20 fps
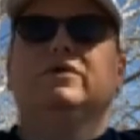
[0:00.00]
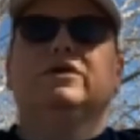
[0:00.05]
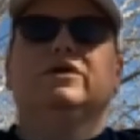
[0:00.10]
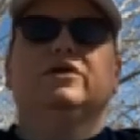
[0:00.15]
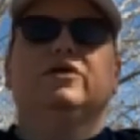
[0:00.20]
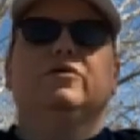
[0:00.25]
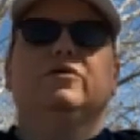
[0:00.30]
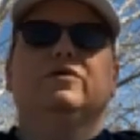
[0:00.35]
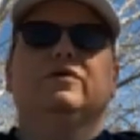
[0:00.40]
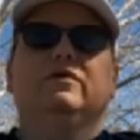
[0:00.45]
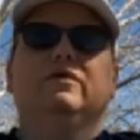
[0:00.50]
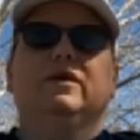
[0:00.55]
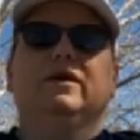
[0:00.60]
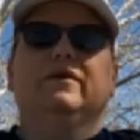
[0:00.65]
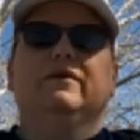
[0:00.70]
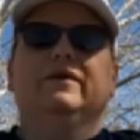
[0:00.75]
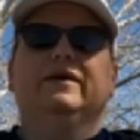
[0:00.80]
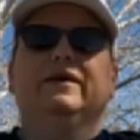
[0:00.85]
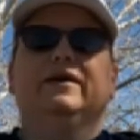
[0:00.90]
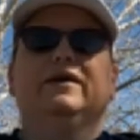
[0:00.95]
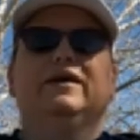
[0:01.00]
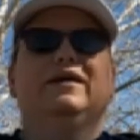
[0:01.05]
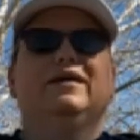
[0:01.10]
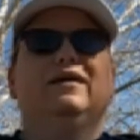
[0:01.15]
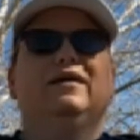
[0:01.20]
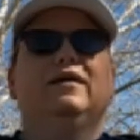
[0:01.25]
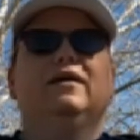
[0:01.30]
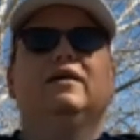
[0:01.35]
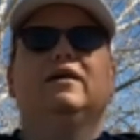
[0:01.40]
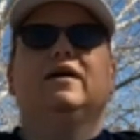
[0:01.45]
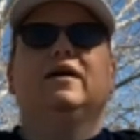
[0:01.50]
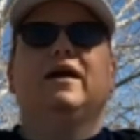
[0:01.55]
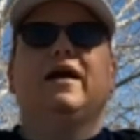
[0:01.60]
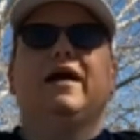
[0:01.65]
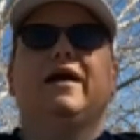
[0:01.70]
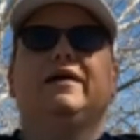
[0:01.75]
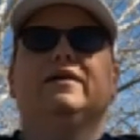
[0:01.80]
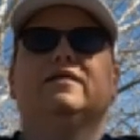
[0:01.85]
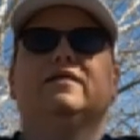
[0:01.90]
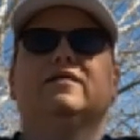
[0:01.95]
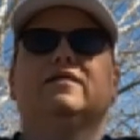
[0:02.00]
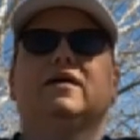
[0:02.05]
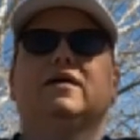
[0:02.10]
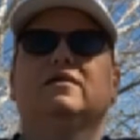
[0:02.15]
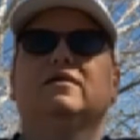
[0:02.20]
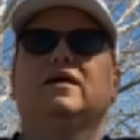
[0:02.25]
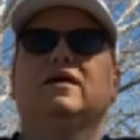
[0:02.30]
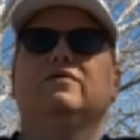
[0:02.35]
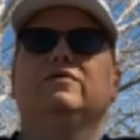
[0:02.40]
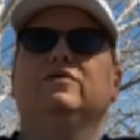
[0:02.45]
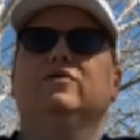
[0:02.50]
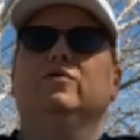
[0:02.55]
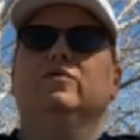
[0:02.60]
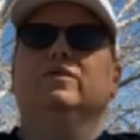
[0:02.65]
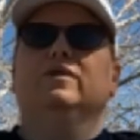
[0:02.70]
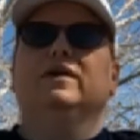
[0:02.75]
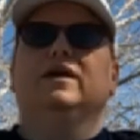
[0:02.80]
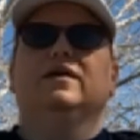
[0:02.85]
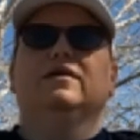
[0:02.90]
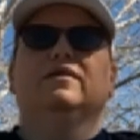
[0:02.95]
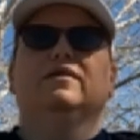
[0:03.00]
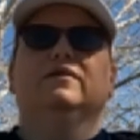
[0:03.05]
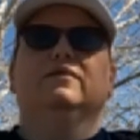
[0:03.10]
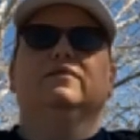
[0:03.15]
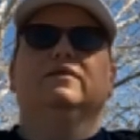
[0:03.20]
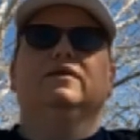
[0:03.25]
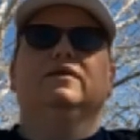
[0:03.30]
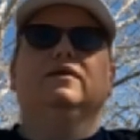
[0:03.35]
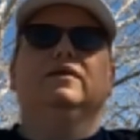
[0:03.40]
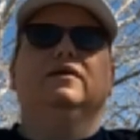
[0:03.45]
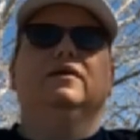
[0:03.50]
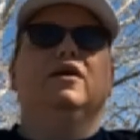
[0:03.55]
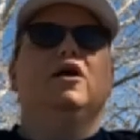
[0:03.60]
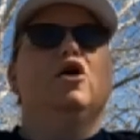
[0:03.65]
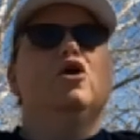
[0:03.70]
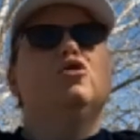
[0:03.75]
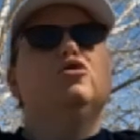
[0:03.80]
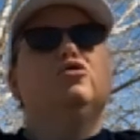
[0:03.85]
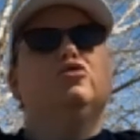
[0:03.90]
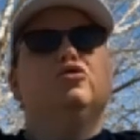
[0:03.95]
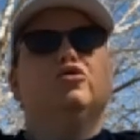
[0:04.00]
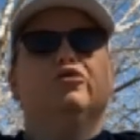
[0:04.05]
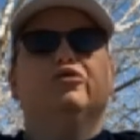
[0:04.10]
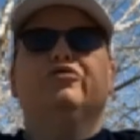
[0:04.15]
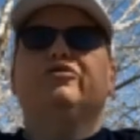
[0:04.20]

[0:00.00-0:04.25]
going to go with a Lariat. I hate to say that I would go with an XLT. No